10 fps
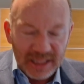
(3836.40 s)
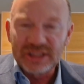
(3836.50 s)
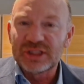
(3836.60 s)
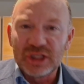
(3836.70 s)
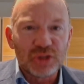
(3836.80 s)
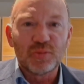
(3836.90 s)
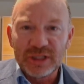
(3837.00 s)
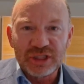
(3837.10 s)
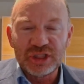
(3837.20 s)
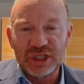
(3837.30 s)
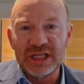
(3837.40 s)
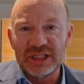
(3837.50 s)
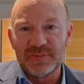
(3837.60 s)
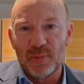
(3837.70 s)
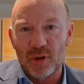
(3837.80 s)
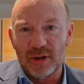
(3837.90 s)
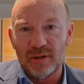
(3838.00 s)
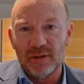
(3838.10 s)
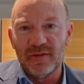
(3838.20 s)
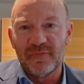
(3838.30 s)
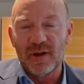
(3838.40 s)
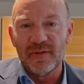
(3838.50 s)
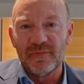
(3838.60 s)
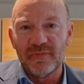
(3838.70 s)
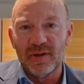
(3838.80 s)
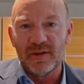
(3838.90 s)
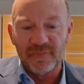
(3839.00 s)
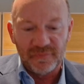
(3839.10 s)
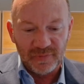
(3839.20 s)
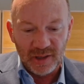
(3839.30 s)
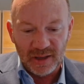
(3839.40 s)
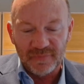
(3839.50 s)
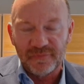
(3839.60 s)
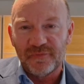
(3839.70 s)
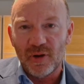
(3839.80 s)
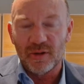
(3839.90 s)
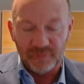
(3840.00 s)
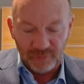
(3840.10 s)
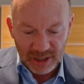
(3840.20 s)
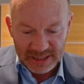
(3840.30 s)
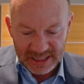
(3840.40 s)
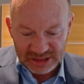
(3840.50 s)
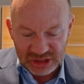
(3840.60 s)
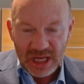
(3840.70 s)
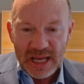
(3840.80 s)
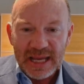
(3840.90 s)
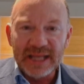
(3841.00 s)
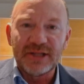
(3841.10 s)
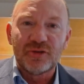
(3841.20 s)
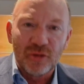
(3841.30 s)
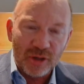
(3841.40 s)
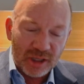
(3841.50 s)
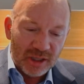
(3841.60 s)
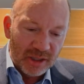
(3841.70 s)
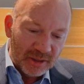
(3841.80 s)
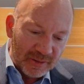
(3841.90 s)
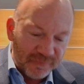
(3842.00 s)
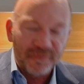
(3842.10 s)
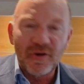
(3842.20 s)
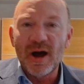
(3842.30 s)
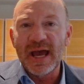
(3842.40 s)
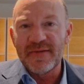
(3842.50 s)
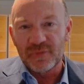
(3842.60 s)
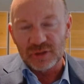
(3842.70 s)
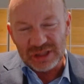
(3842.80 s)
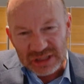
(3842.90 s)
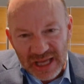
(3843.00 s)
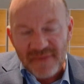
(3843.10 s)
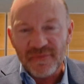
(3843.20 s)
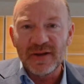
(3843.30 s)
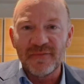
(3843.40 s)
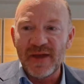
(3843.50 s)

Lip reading: It's the Swiss cheese model of fault, right? It took 5 or 7